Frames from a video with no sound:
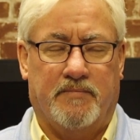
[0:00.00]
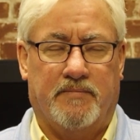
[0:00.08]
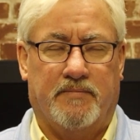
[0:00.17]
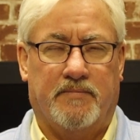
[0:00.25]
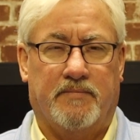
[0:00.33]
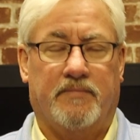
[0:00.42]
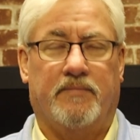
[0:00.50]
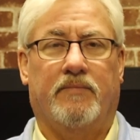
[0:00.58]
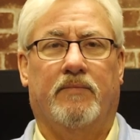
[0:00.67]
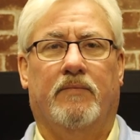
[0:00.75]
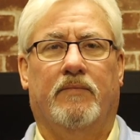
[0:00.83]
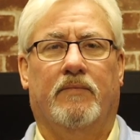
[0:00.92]

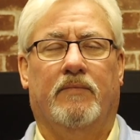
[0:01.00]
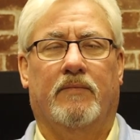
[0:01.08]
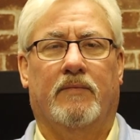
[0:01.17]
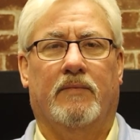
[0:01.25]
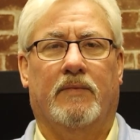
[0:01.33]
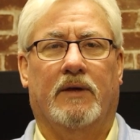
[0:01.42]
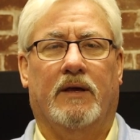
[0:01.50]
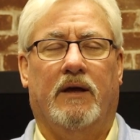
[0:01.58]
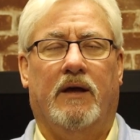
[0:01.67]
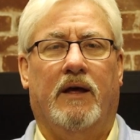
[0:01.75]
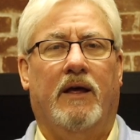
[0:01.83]
Nothing is said.